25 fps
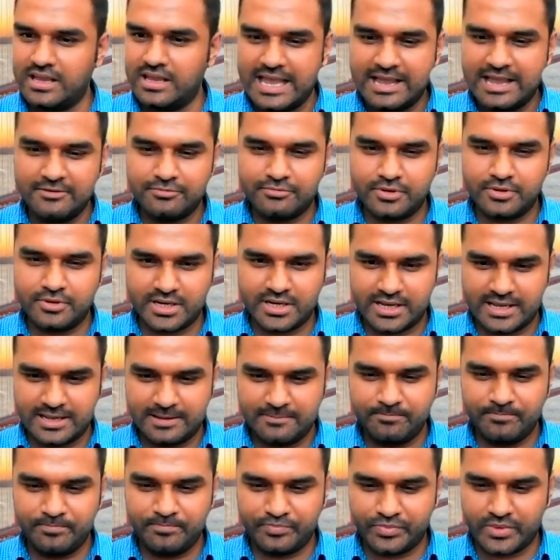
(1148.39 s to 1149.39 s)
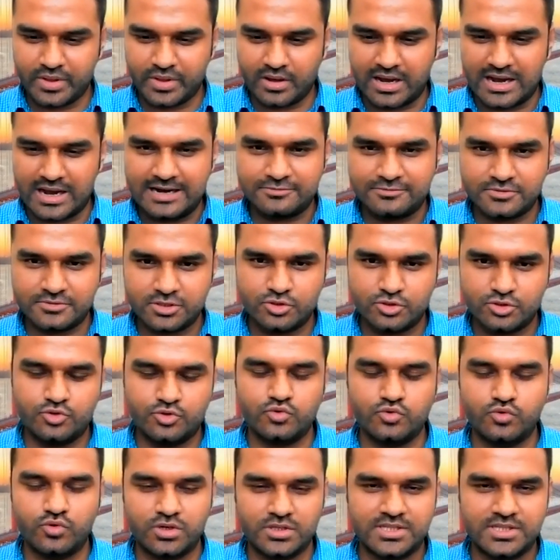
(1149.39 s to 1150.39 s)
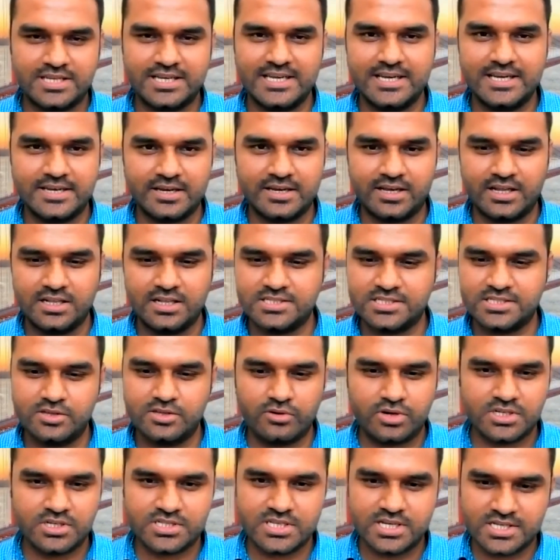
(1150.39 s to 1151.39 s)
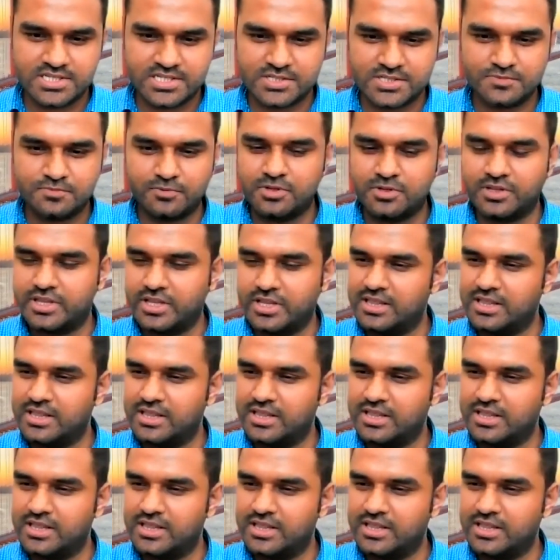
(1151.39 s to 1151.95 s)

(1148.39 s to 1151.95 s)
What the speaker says: every time after 2 or 3 trials, they were successful.